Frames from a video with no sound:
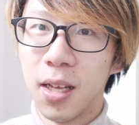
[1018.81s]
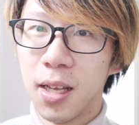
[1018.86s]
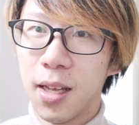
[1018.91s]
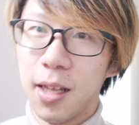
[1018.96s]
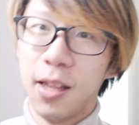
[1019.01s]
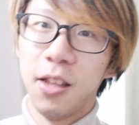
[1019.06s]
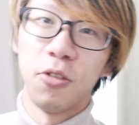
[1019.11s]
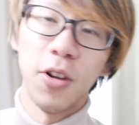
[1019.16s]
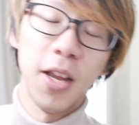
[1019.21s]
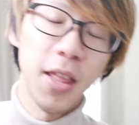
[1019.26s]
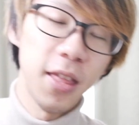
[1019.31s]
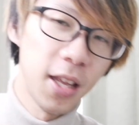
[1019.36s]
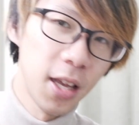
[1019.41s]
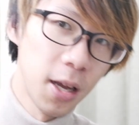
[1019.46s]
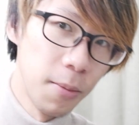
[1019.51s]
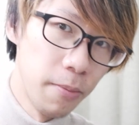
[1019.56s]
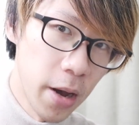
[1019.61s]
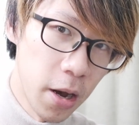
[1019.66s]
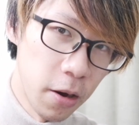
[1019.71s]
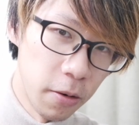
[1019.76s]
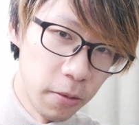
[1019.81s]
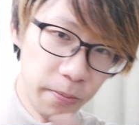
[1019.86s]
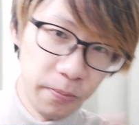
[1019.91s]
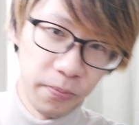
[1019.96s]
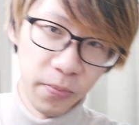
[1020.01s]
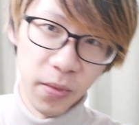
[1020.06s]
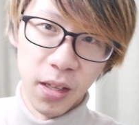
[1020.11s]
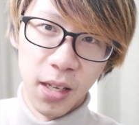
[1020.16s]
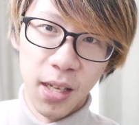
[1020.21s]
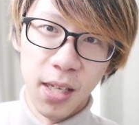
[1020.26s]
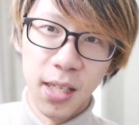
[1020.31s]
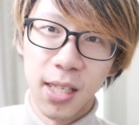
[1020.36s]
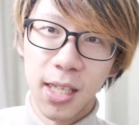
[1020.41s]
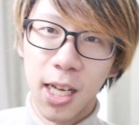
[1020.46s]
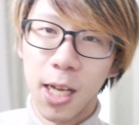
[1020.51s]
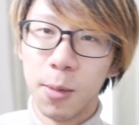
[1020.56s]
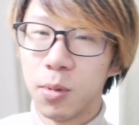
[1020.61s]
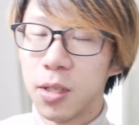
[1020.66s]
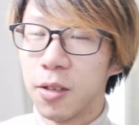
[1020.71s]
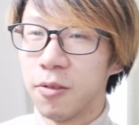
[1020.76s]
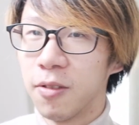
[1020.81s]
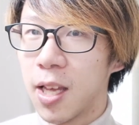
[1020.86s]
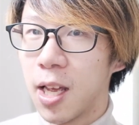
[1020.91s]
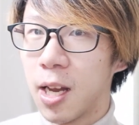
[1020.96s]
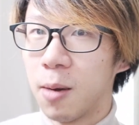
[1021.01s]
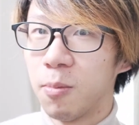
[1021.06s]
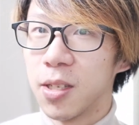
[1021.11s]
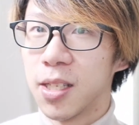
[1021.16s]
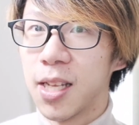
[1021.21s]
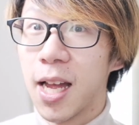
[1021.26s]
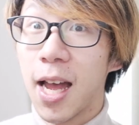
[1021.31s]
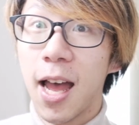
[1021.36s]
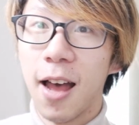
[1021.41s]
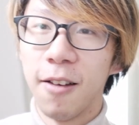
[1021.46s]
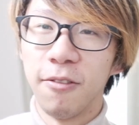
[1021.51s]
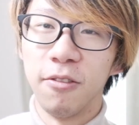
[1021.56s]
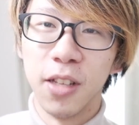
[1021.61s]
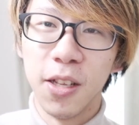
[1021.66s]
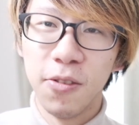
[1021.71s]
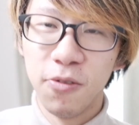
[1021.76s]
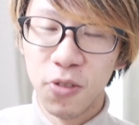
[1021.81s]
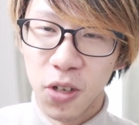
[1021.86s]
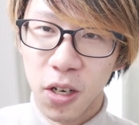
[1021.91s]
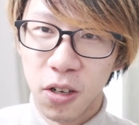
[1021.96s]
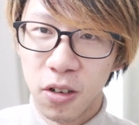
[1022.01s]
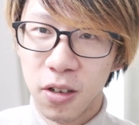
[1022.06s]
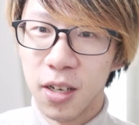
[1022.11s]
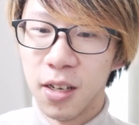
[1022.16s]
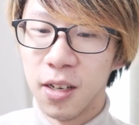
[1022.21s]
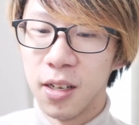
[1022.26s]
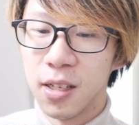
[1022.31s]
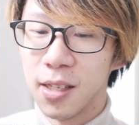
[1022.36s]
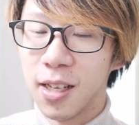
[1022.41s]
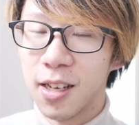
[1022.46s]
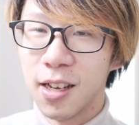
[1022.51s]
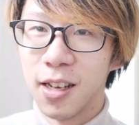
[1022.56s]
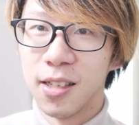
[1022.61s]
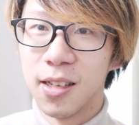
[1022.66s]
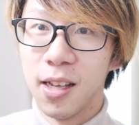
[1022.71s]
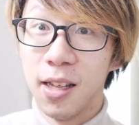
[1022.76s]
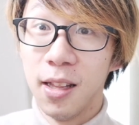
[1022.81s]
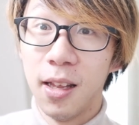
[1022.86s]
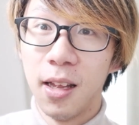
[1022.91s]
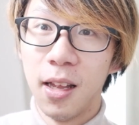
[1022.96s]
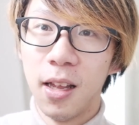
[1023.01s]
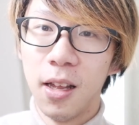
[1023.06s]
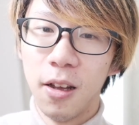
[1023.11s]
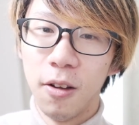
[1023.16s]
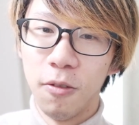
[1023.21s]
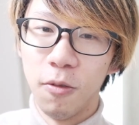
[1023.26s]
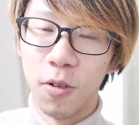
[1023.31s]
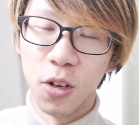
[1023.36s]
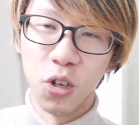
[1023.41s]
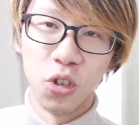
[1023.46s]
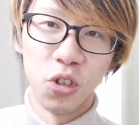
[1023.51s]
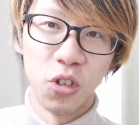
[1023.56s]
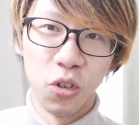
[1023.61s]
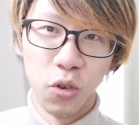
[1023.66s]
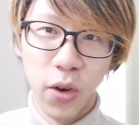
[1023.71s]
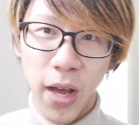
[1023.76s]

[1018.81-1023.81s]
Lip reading: And the great thing about these types of cameras that have leaf shutter is, like I said, we can shoot